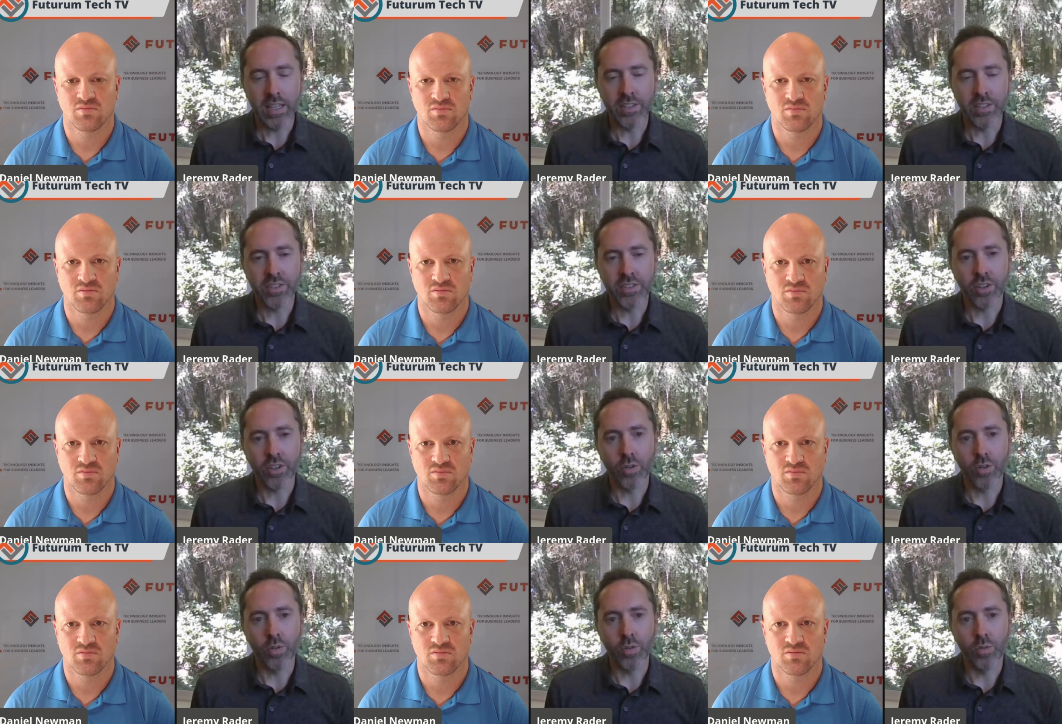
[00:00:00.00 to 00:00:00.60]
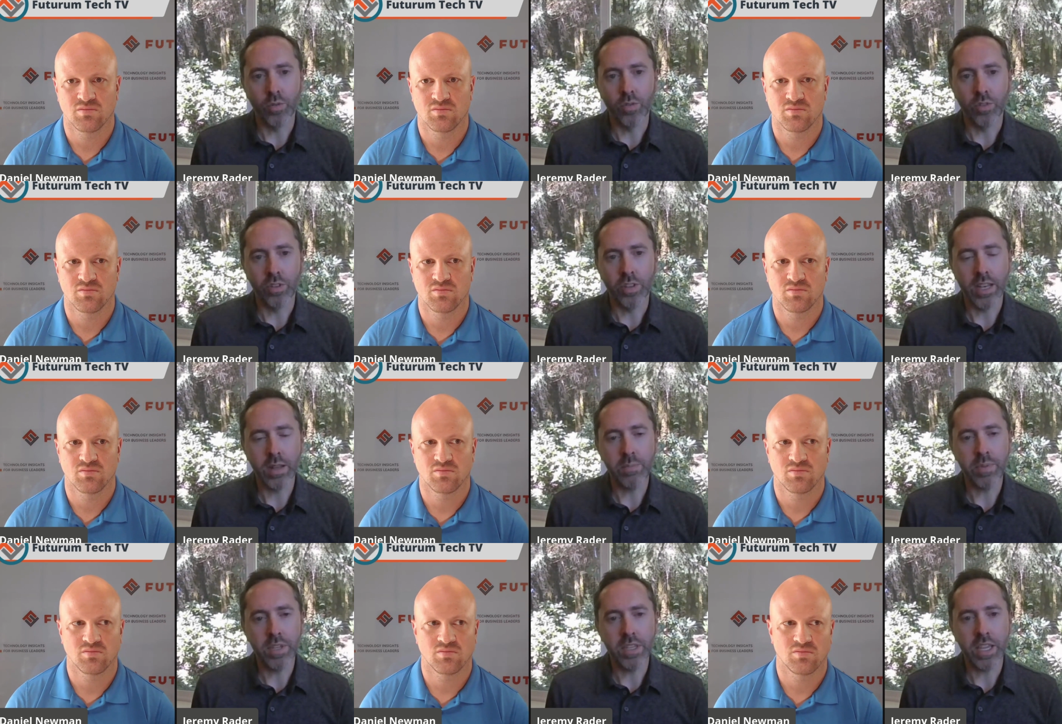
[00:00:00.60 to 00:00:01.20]
Speaker 1: And so
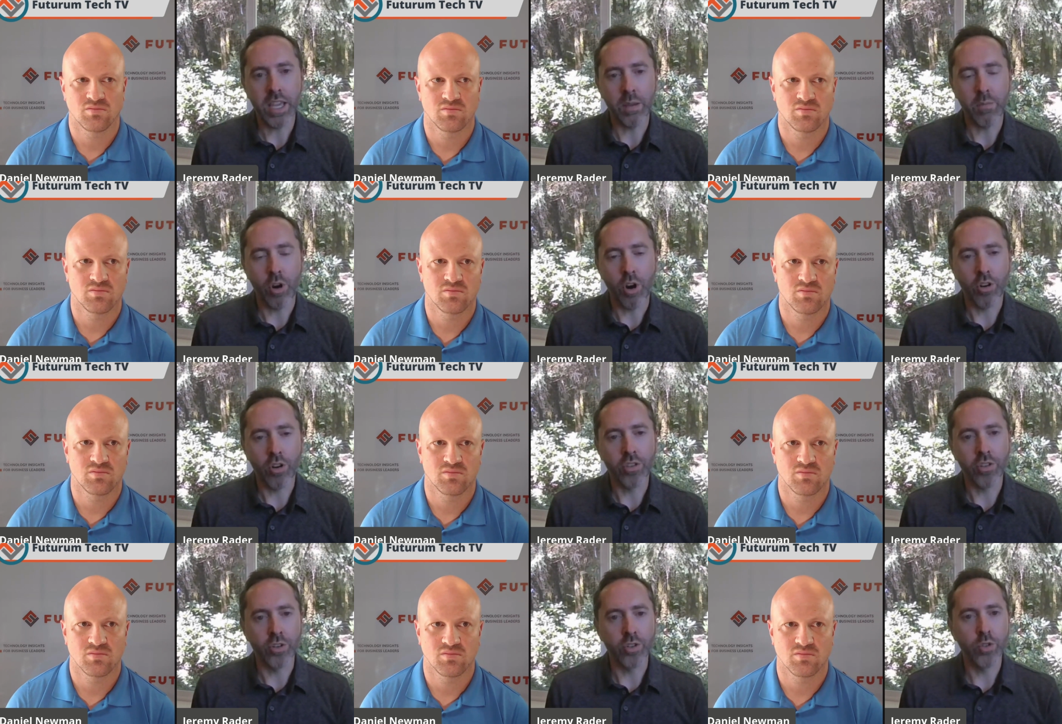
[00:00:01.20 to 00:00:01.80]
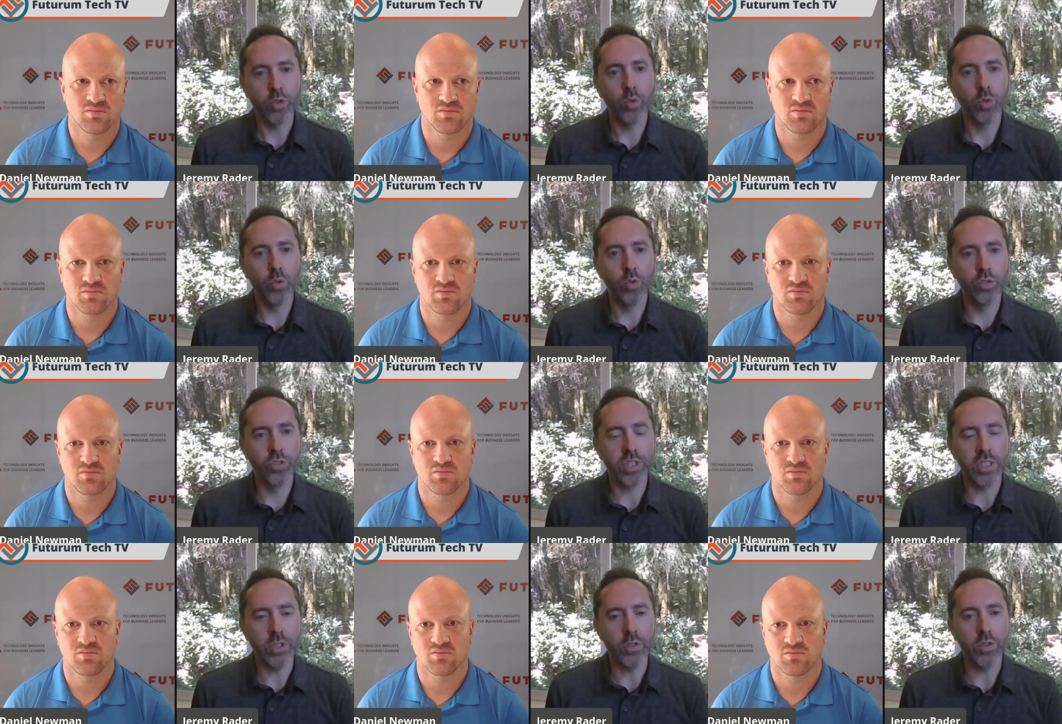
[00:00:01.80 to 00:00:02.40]
then it became, are there
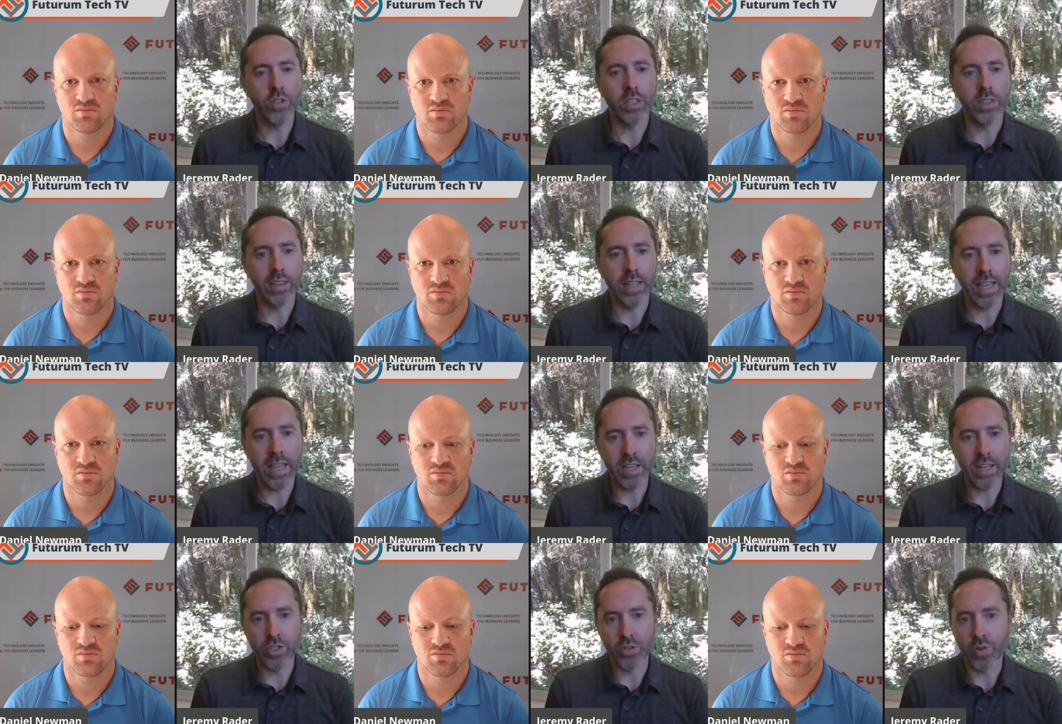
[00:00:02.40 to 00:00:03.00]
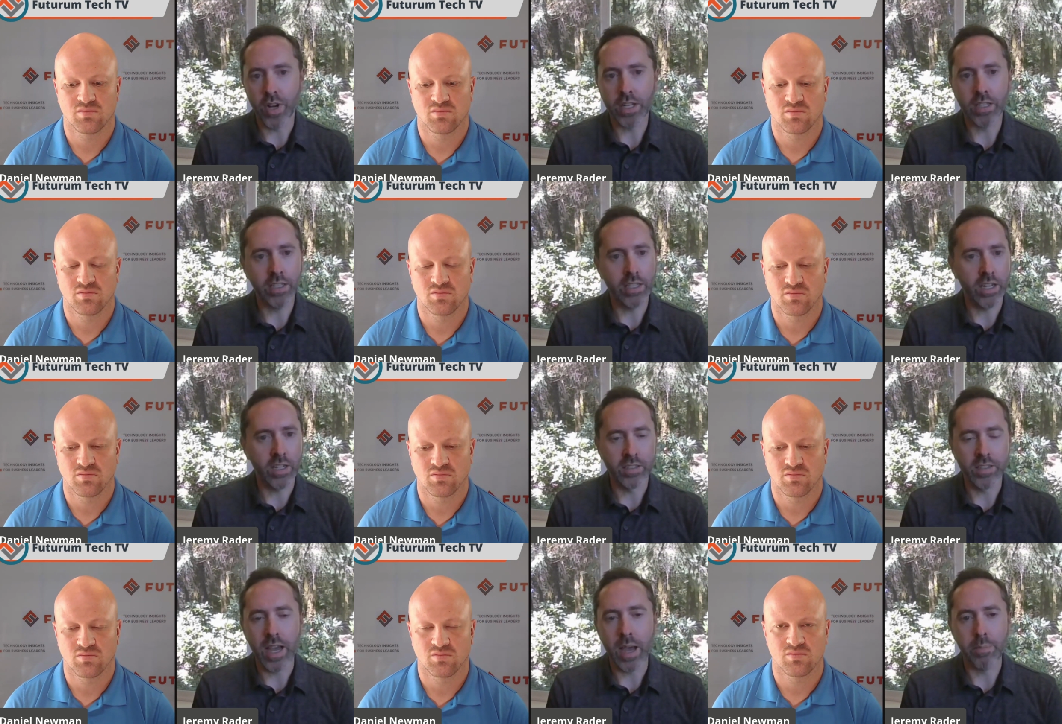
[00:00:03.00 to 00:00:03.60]
tools that you can land
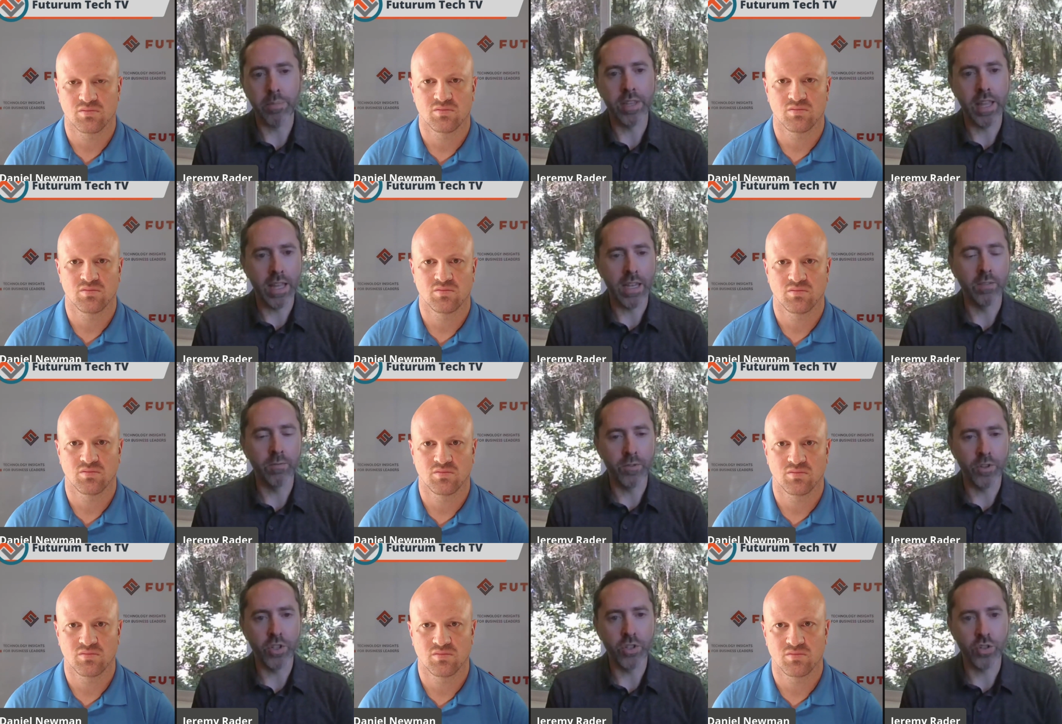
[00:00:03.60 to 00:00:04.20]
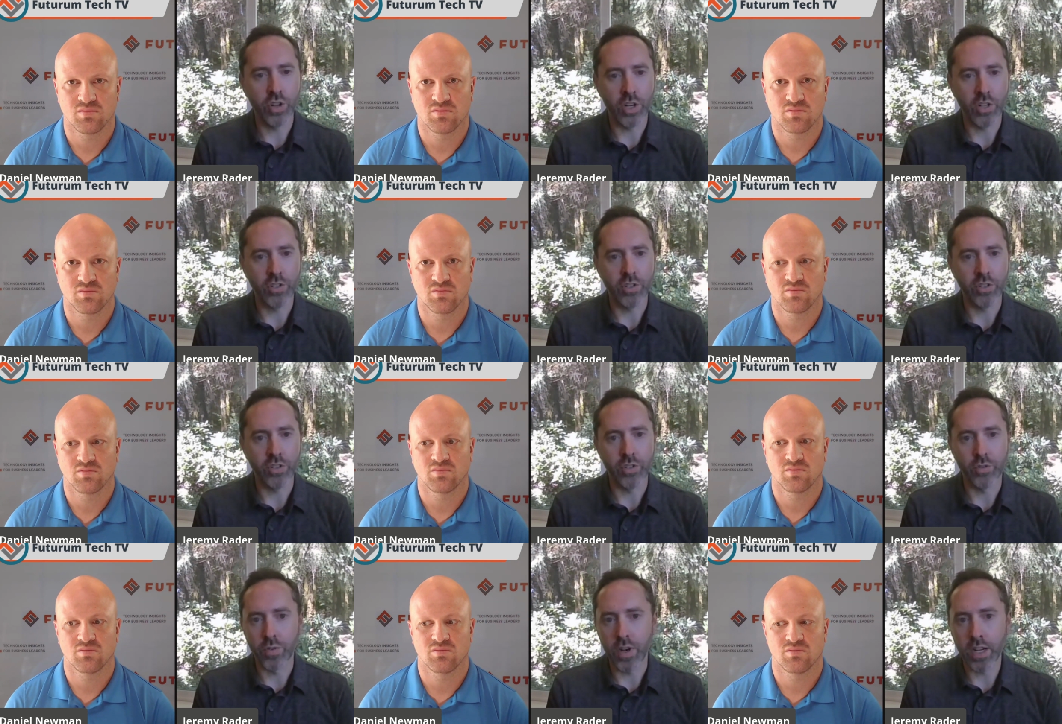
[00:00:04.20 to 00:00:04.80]
directly on top of that
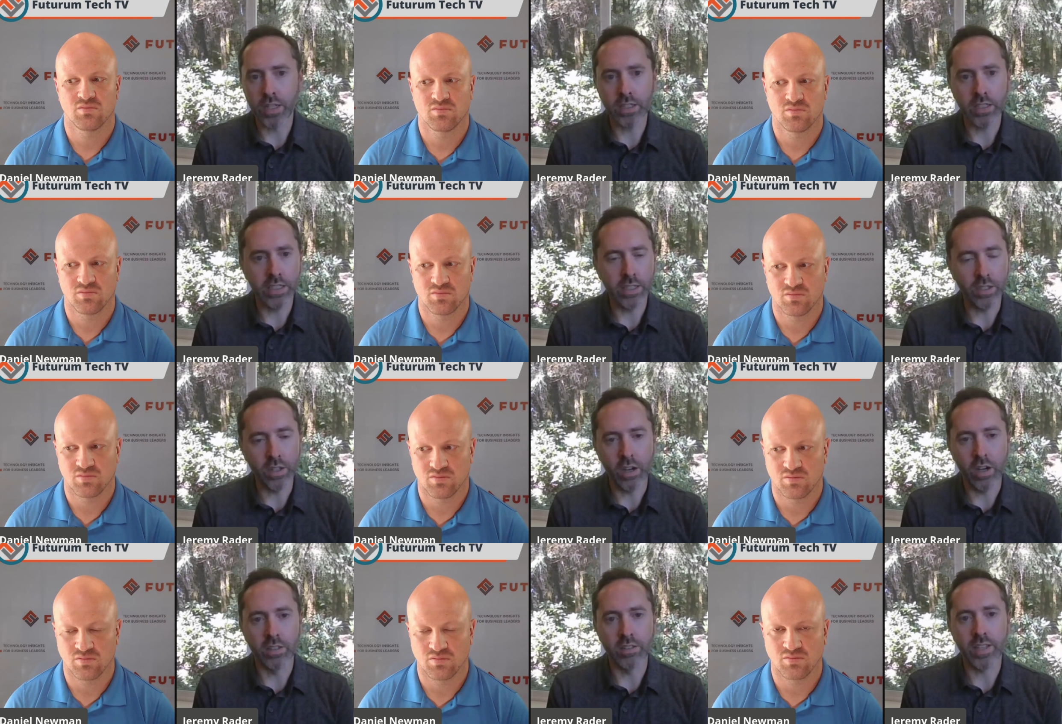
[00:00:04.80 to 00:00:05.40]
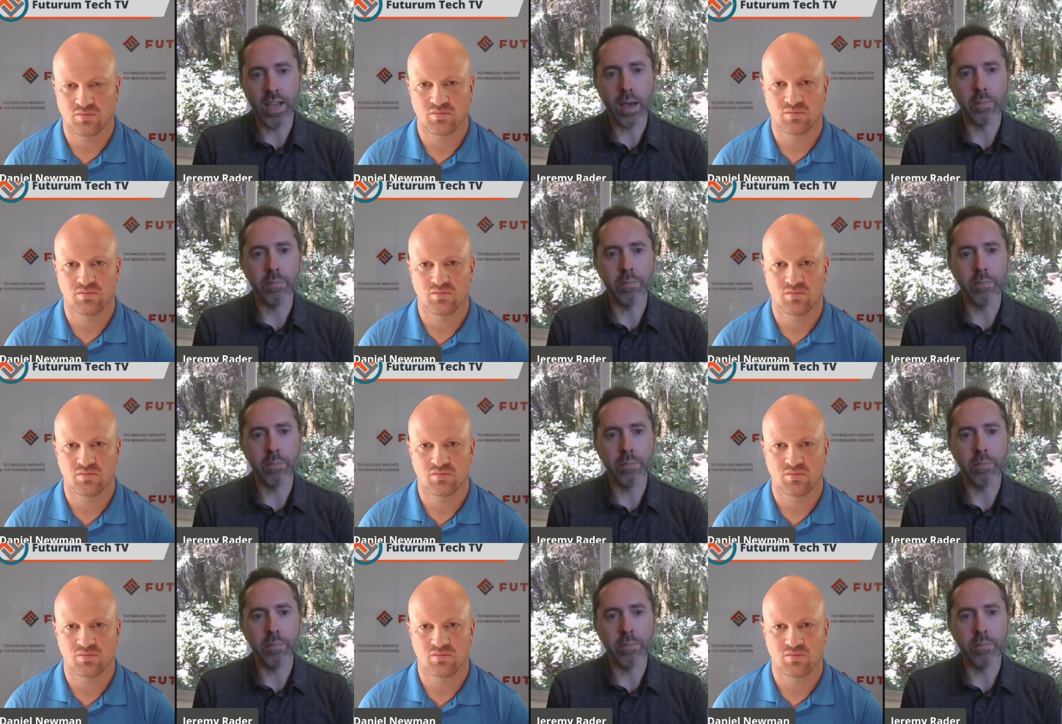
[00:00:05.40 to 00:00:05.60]
infrastructure, directly on